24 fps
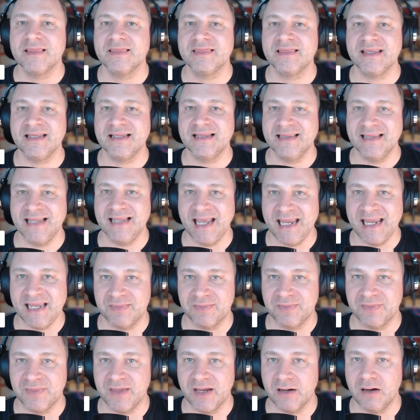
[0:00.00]

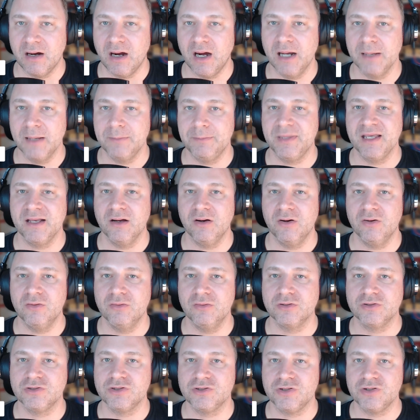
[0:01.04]
delayed their
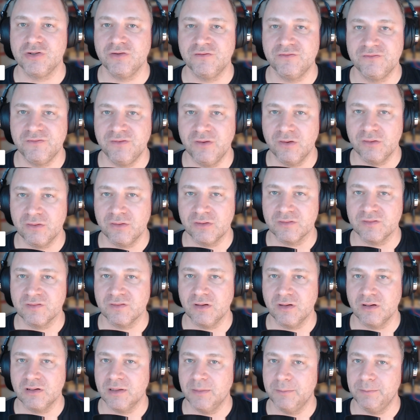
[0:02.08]
IPO to focus
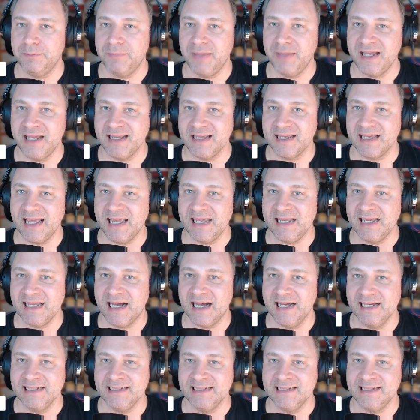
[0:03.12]
on embedding
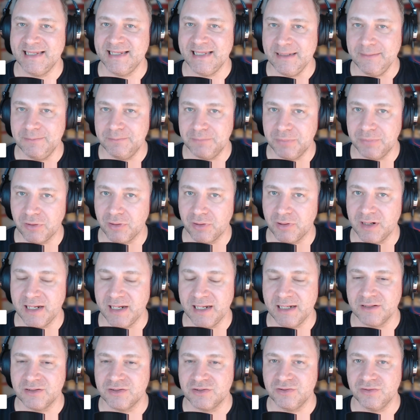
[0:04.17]
AI deeper
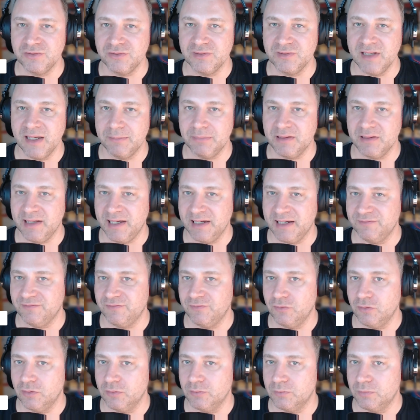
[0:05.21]
into their
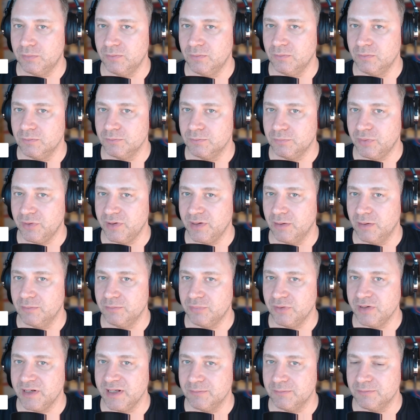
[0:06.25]
platform.
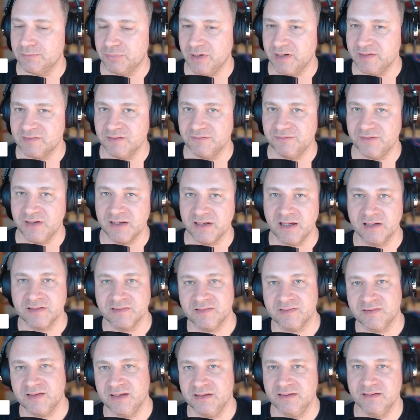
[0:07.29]
Pretty impressive and
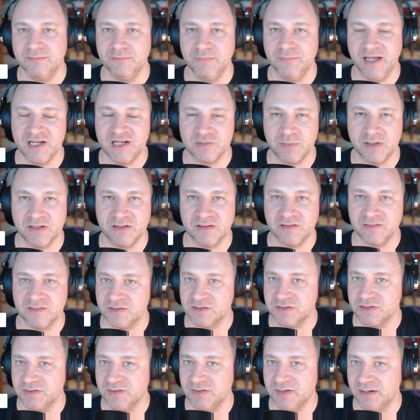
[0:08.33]
gutsy management
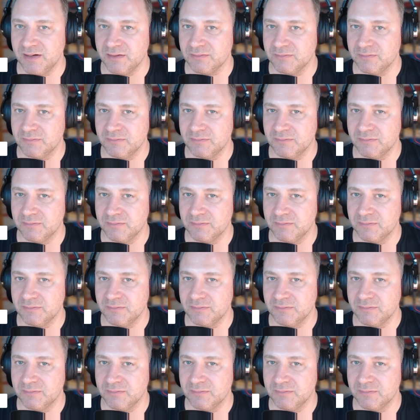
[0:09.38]
decision there.